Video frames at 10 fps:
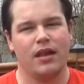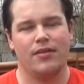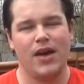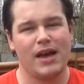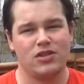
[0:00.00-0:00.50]

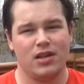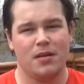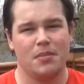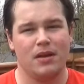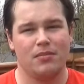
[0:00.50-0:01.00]
have
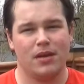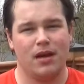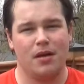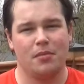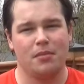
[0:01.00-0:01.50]
actually
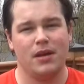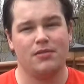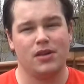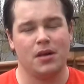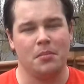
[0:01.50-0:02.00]
become a bit
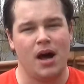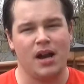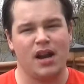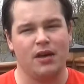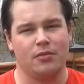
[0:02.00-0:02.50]
of a
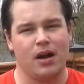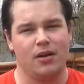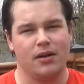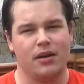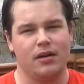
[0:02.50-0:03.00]
commodity
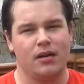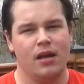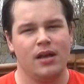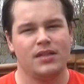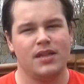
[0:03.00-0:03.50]
around here
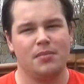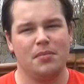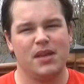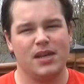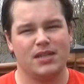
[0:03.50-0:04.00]

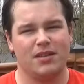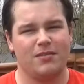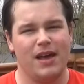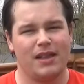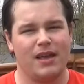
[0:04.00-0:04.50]
simply because of the
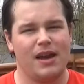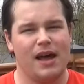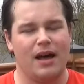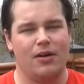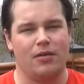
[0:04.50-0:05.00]
fact that
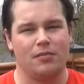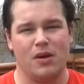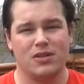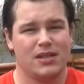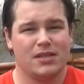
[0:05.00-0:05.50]
how
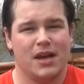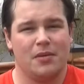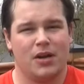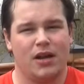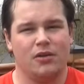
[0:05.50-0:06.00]
most of the
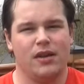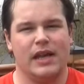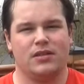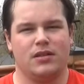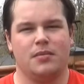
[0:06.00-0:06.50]
time when I do
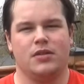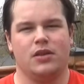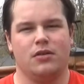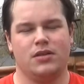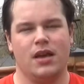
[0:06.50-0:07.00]
canceled
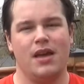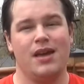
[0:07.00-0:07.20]
episodes,